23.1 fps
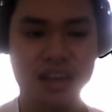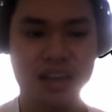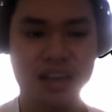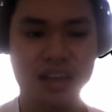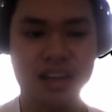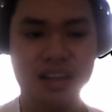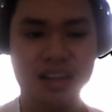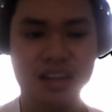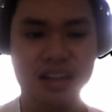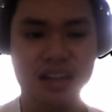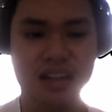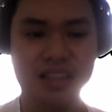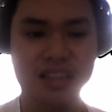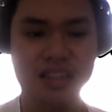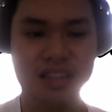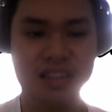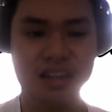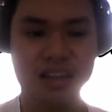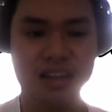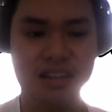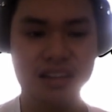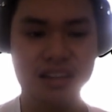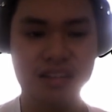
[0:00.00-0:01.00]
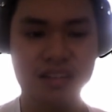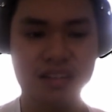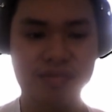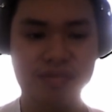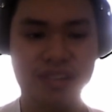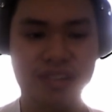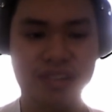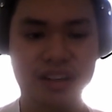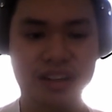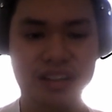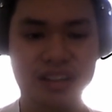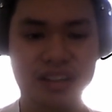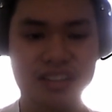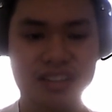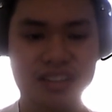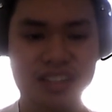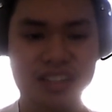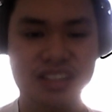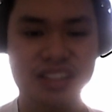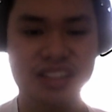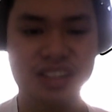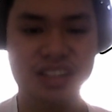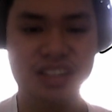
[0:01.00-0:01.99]
In this state, the port
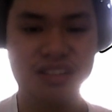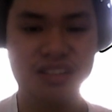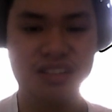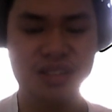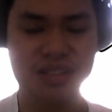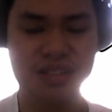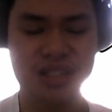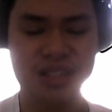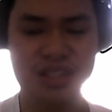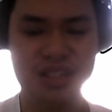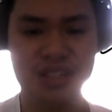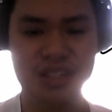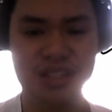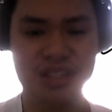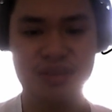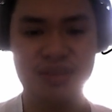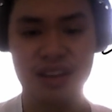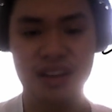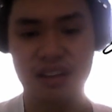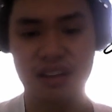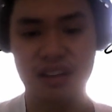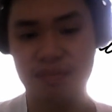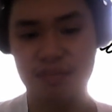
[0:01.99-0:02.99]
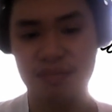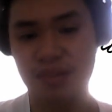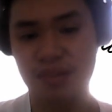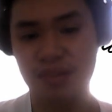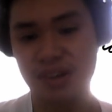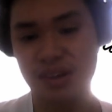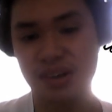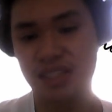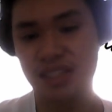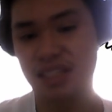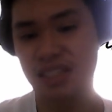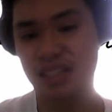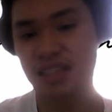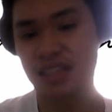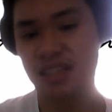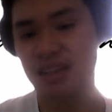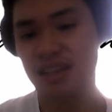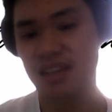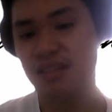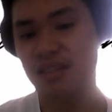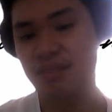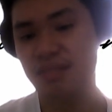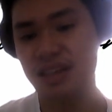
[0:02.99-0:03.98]
initiates negotiations with other ports
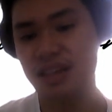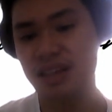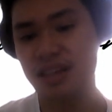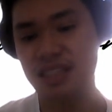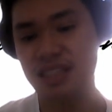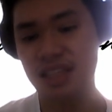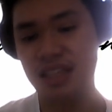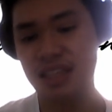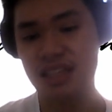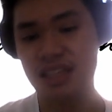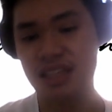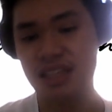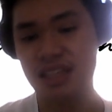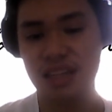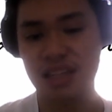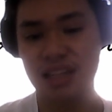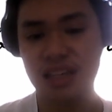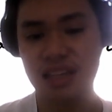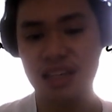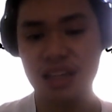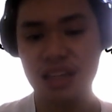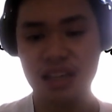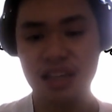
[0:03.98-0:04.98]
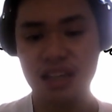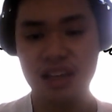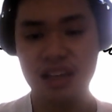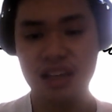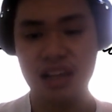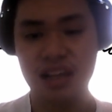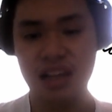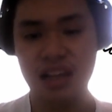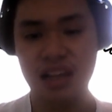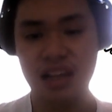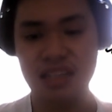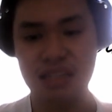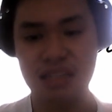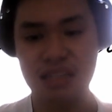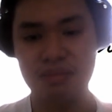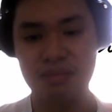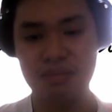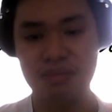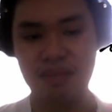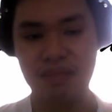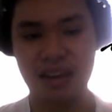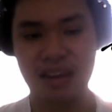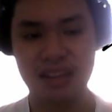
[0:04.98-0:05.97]
by sending
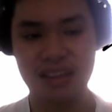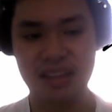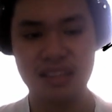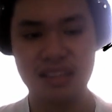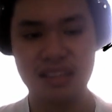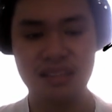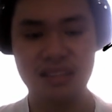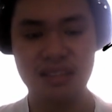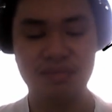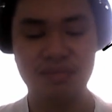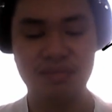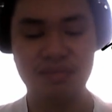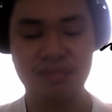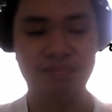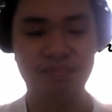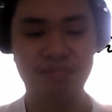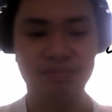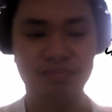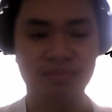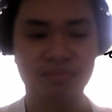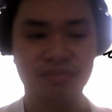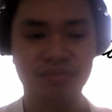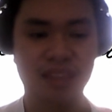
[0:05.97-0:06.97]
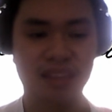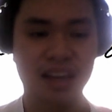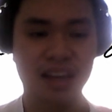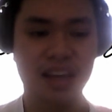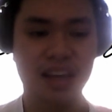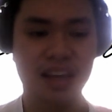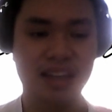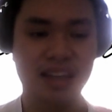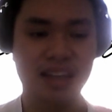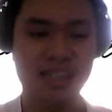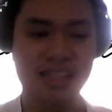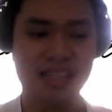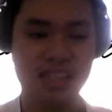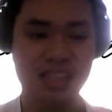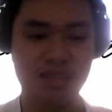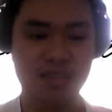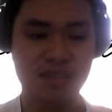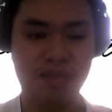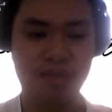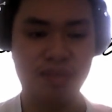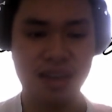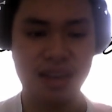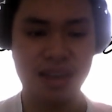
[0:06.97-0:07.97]
LACP packets.
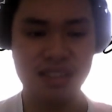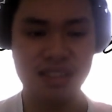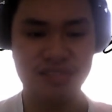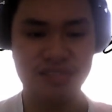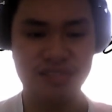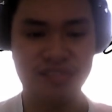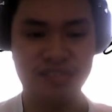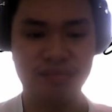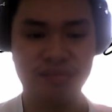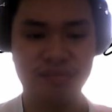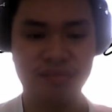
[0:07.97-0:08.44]
LACP passive.